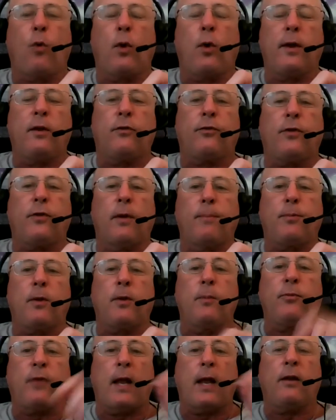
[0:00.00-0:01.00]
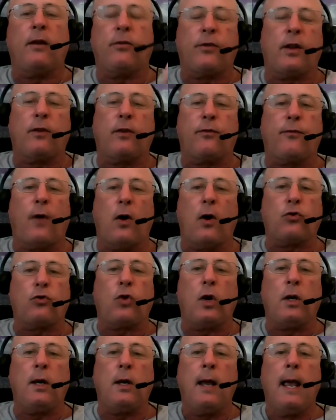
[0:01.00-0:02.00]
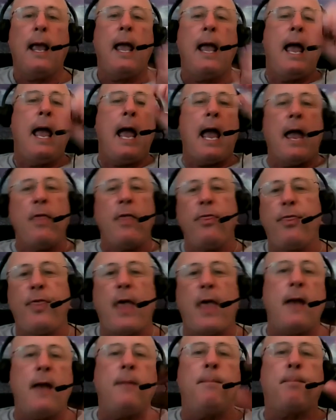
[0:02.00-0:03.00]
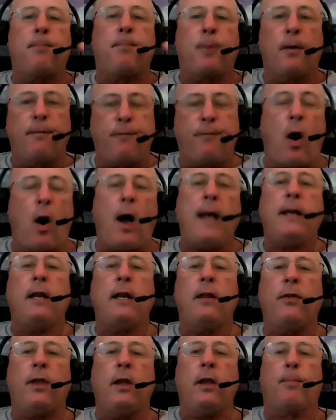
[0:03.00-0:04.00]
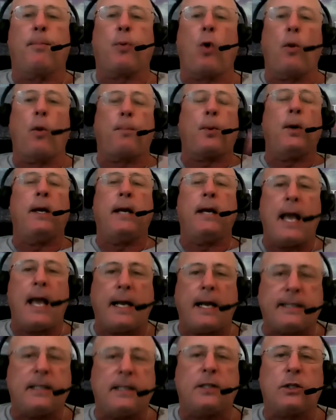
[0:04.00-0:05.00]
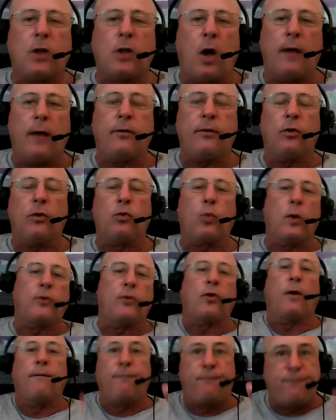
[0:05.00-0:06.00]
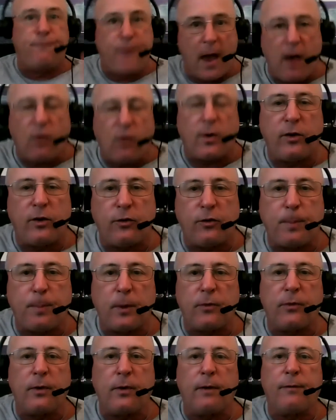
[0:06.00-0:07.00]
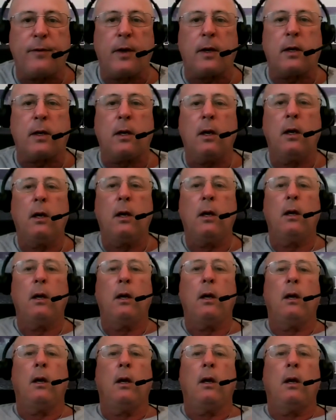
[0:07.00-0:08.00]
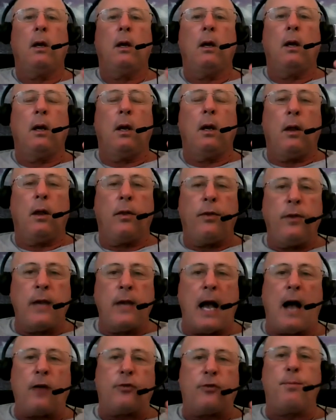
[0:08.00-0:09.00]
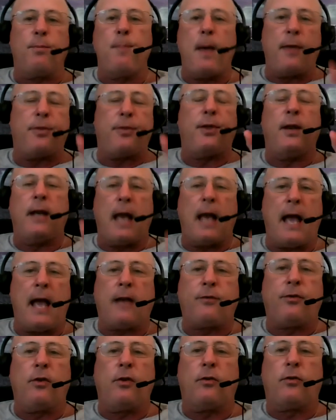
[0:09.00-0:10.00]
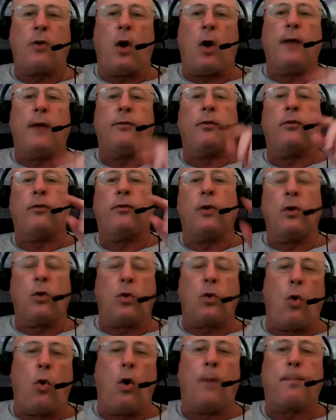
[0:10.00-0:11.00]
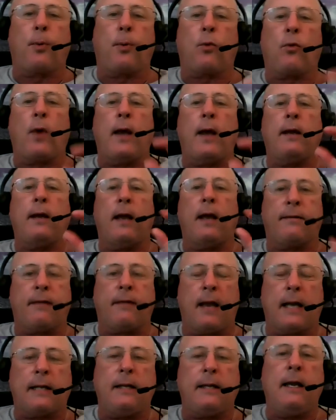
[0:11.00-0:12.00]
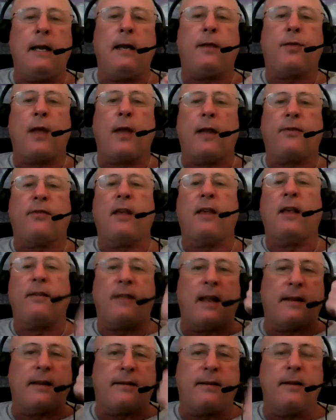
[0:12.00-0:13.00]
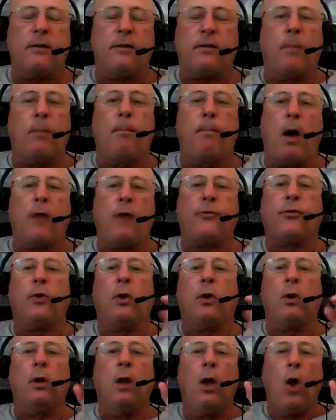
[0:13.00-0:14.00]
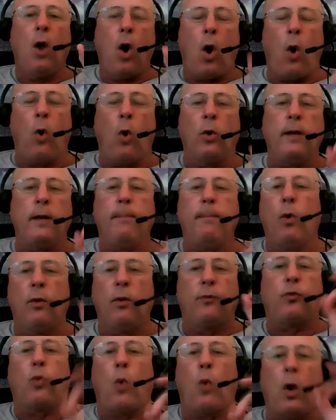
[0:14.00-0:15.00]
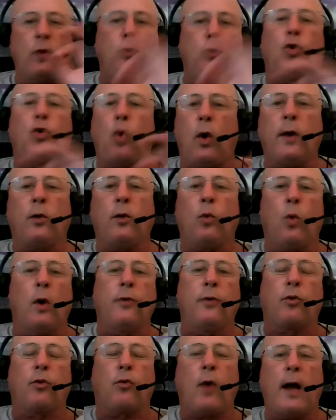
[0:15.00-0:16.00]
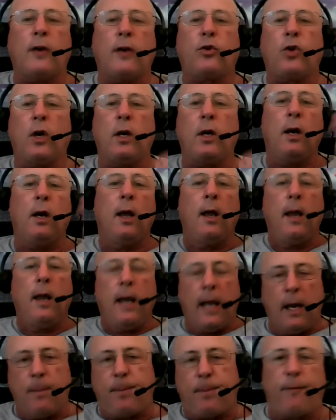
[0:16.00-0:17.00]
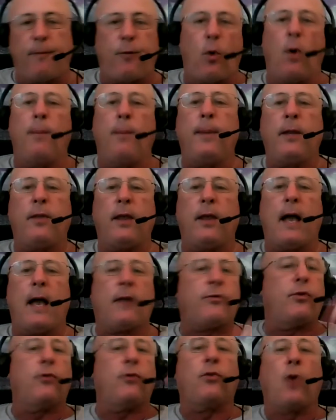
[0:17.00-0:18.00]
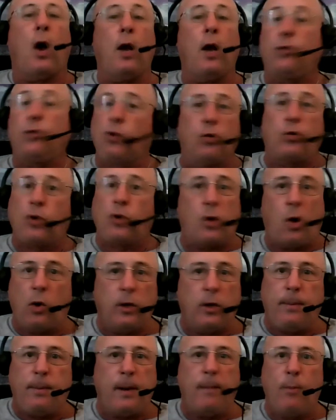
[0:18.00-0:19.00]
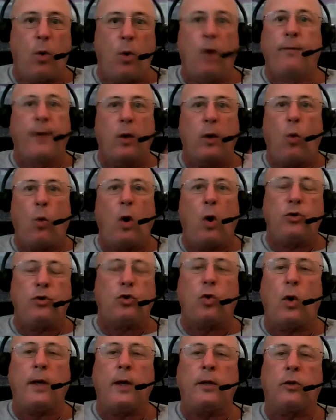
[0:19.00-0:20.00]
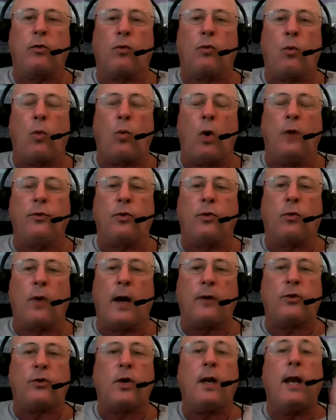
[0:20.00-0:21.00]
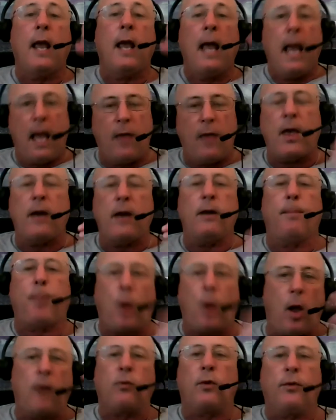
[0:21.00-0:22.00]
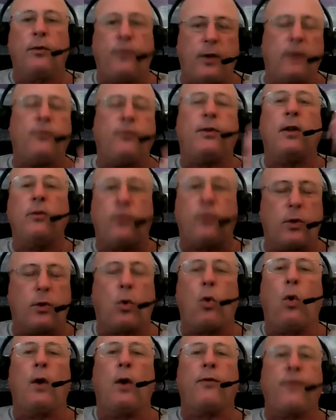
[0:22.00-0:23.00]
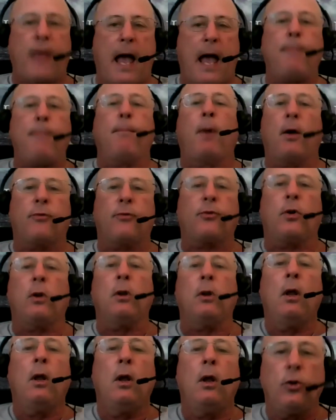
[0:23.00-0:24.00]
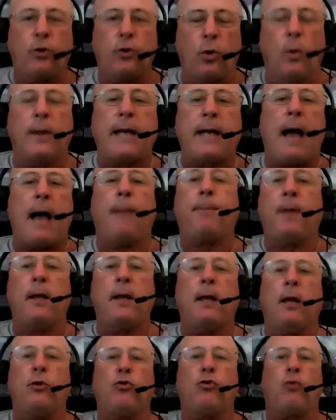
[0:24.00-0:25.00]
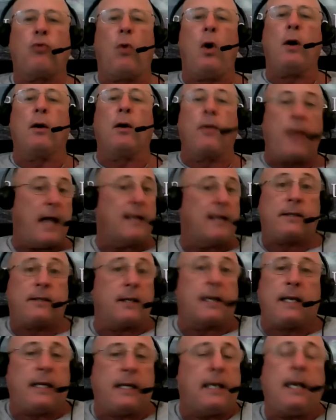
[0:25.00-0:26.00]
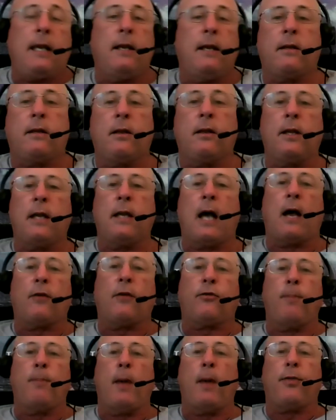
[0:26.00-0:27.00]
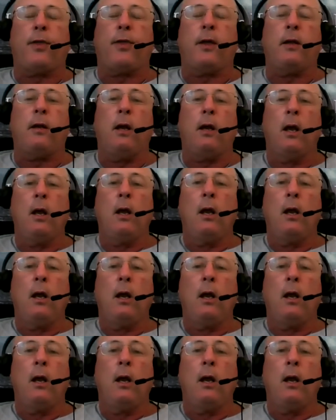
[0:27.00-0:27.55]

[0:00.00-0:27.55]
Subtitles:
for his symptoms and his dysfunction, and then providing the appropriate exercises, which are very specific. Yass Method exercises incorporate a technique that says that since a muscle only moves one joint in one direction, in performing the exercise, you should only be moving one joint in one direction and then applying resistance to cause that muscle to adapt and get stronger. That's the key to the Yass Method